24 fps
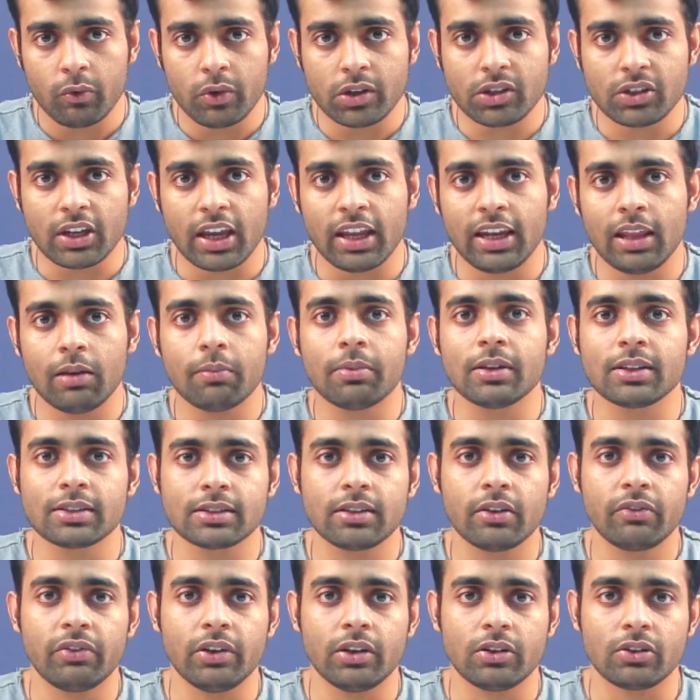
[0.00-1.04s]
which
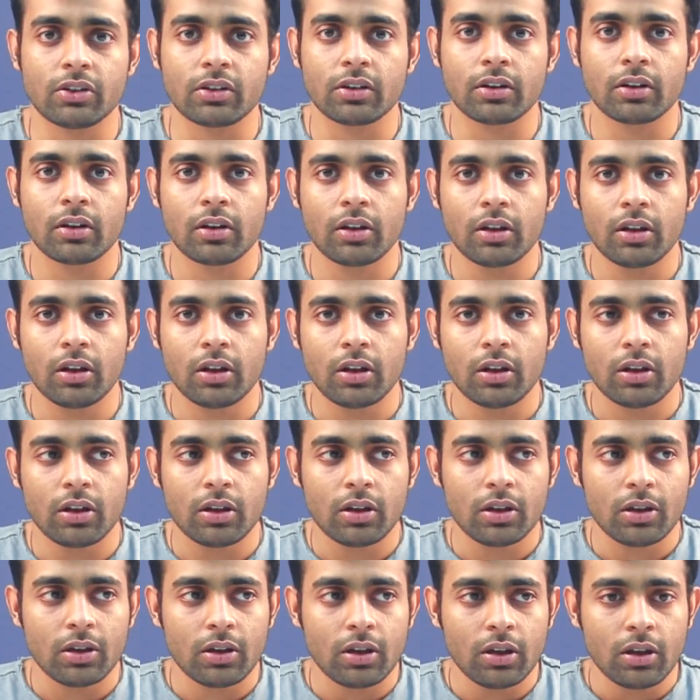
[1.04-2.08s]
enables the feature.
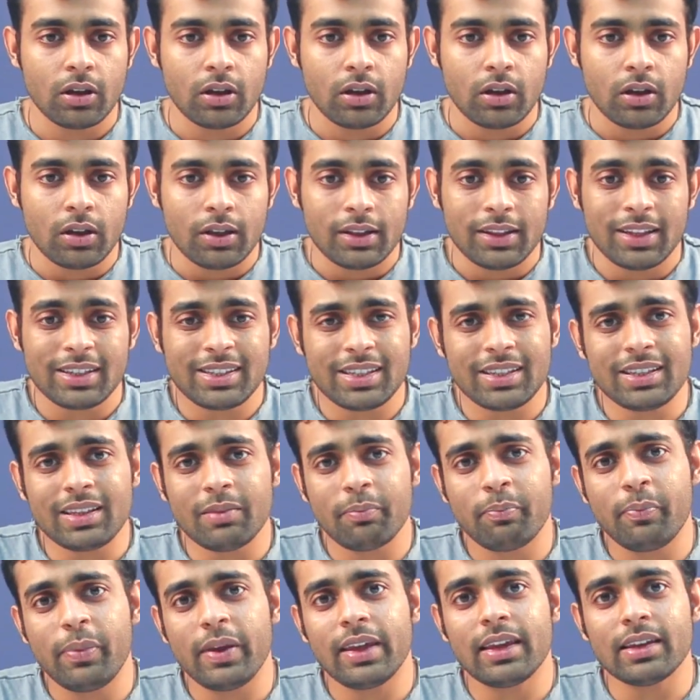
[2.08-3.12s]
This is
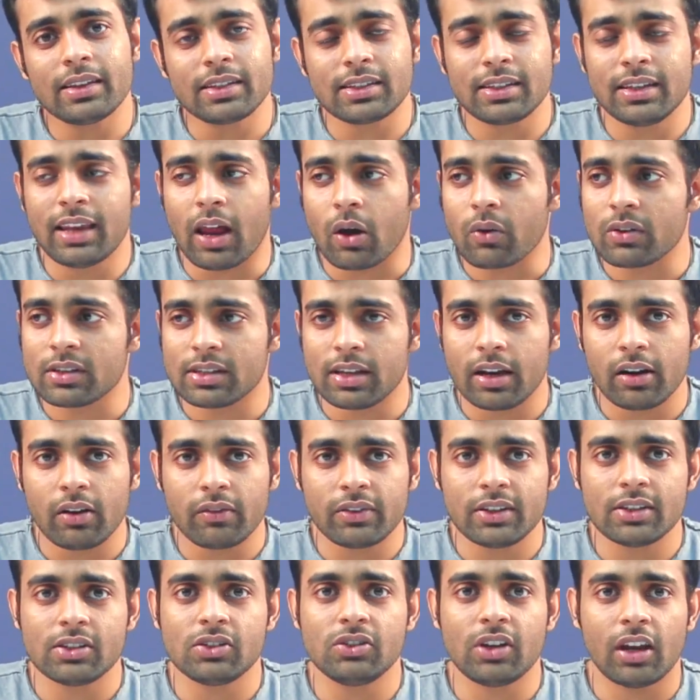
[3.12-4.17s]
the biggest downside
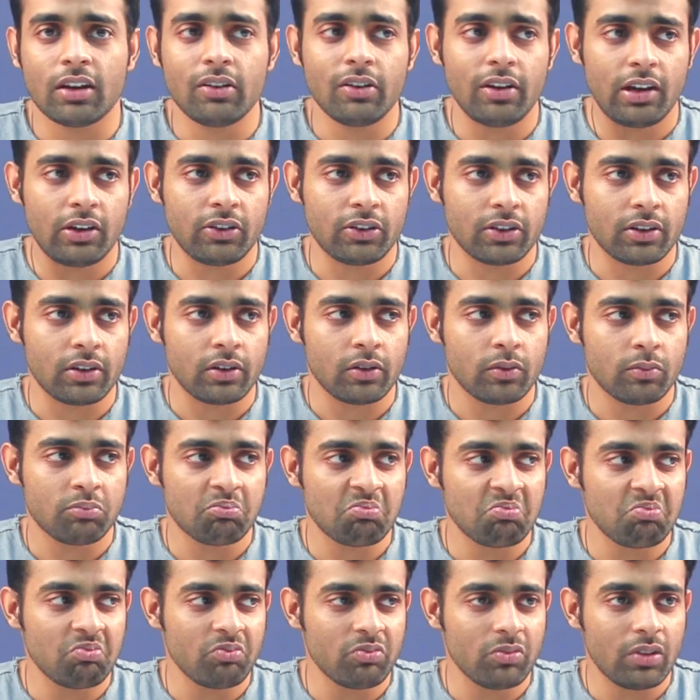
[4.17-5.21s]
of this generation.
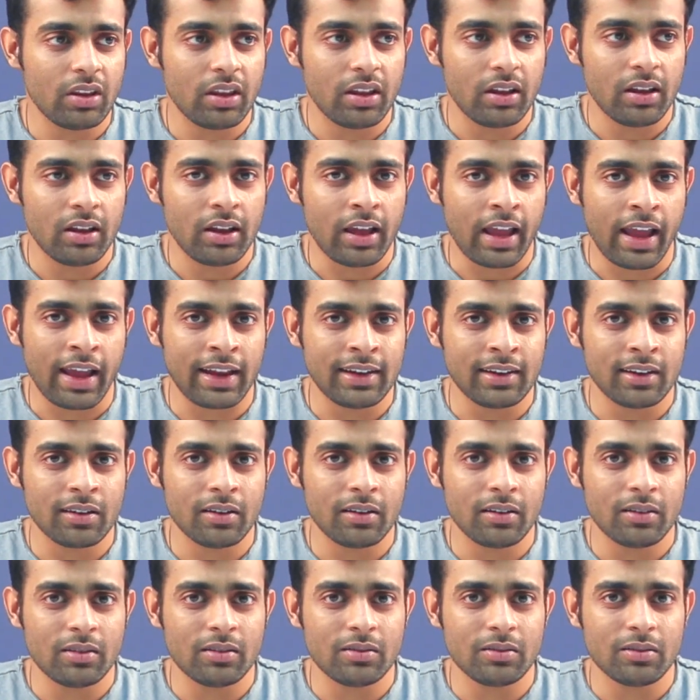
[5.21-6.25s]

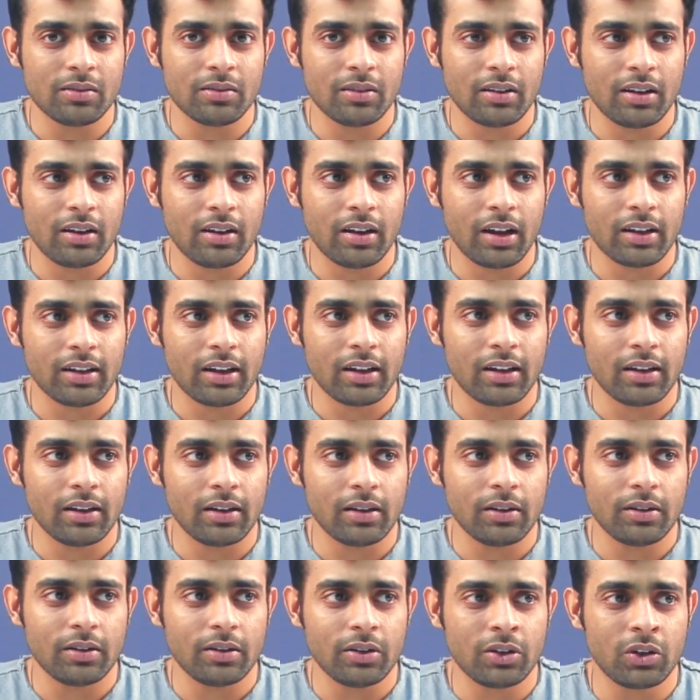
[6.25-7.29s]
And
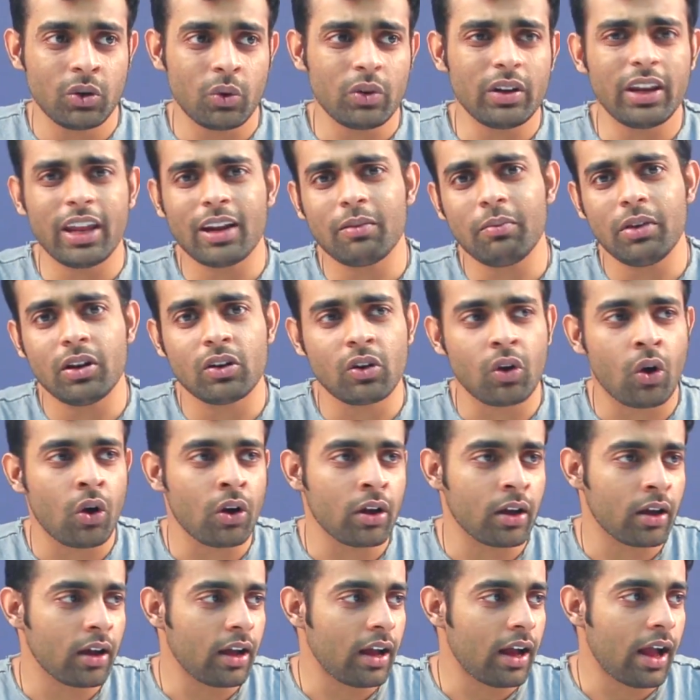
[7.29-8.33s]
don't get me
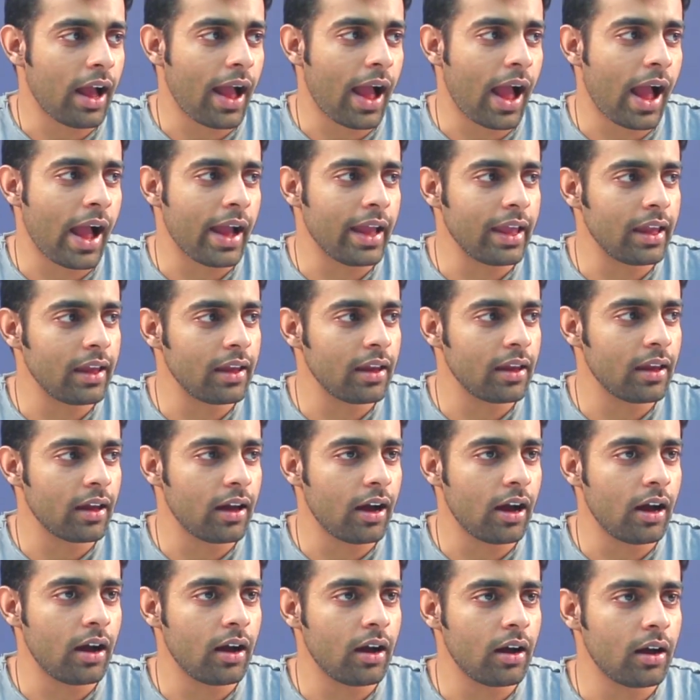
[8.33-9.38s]
wrong,
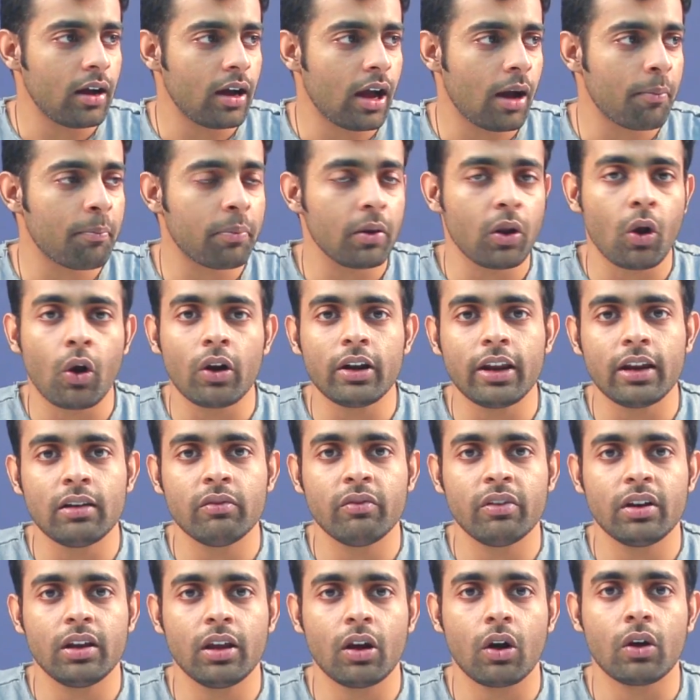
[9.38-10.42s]
I applaud
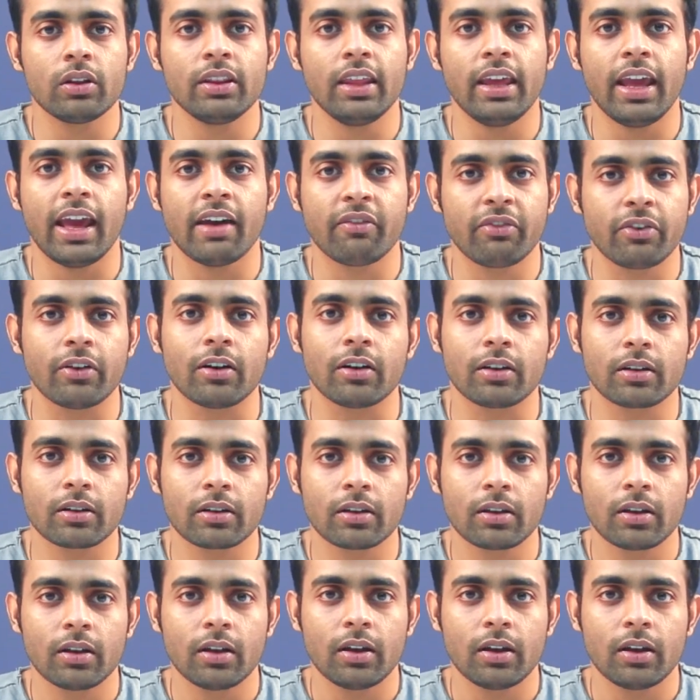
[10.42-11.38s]
NVIDIA on the effort.